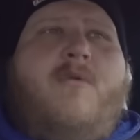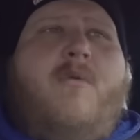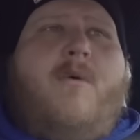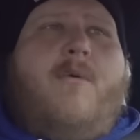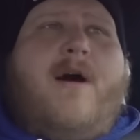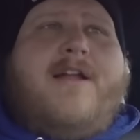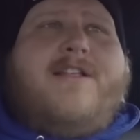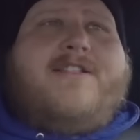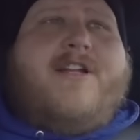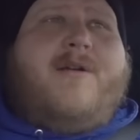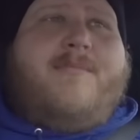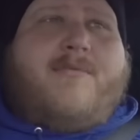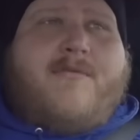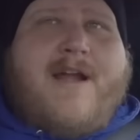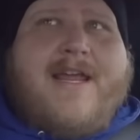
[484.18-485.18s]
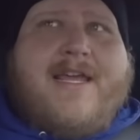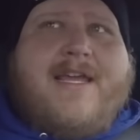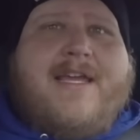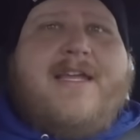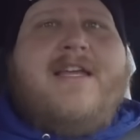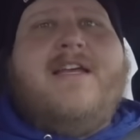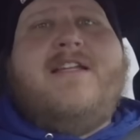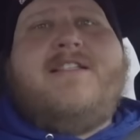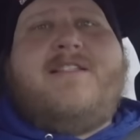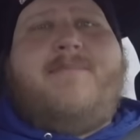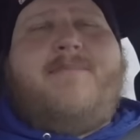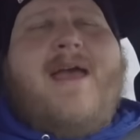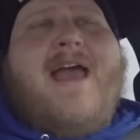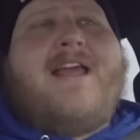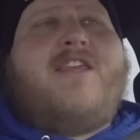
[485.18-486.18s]
will want to start braking to
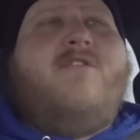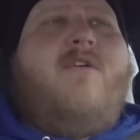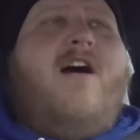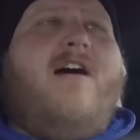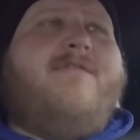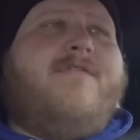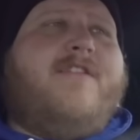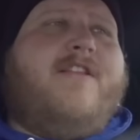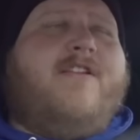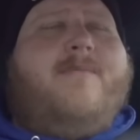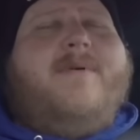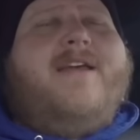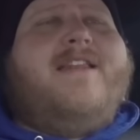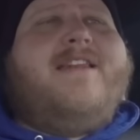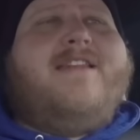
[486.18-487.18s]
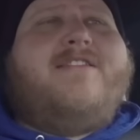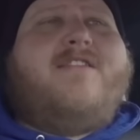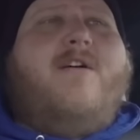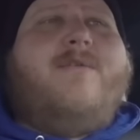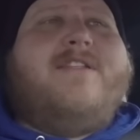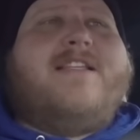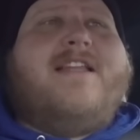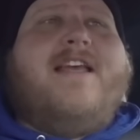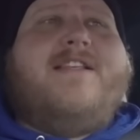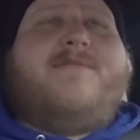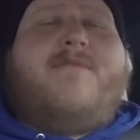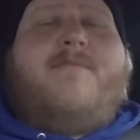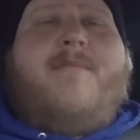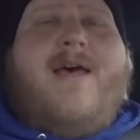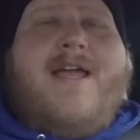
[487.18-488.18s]
back you off a little bit. And it's always a nice
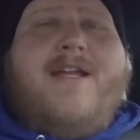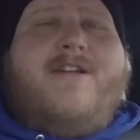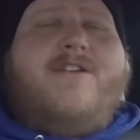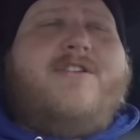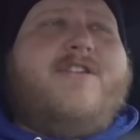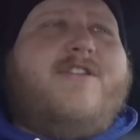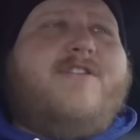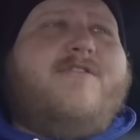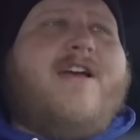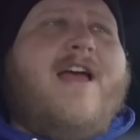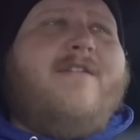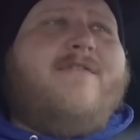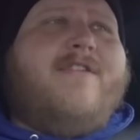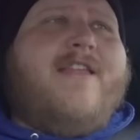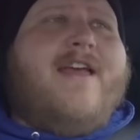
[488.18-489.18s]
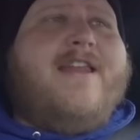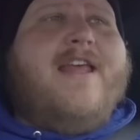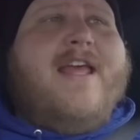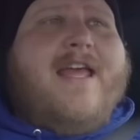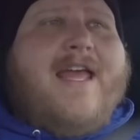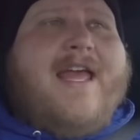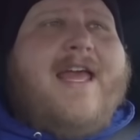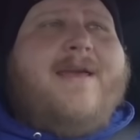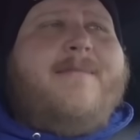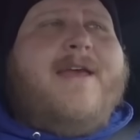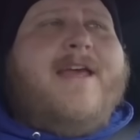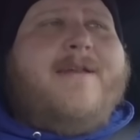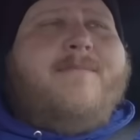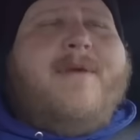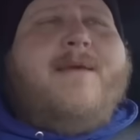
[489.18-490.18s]
reminder to the driver that, hey
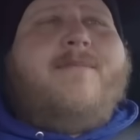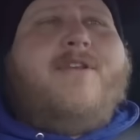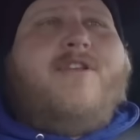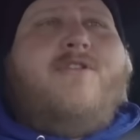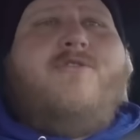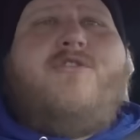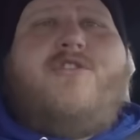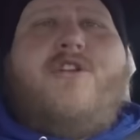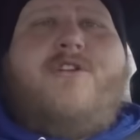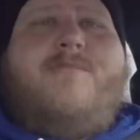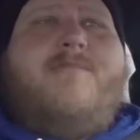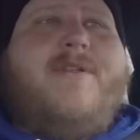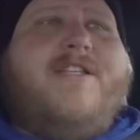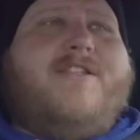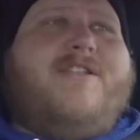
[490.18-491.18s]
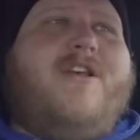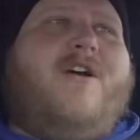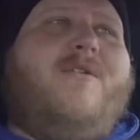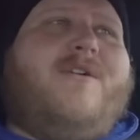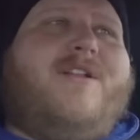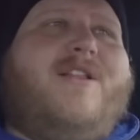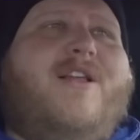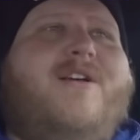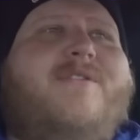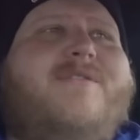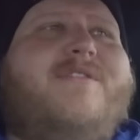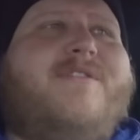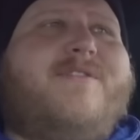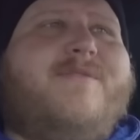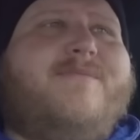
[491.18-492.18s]
man, maybe you shouldn't be so
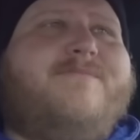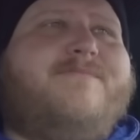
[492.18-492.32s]
close.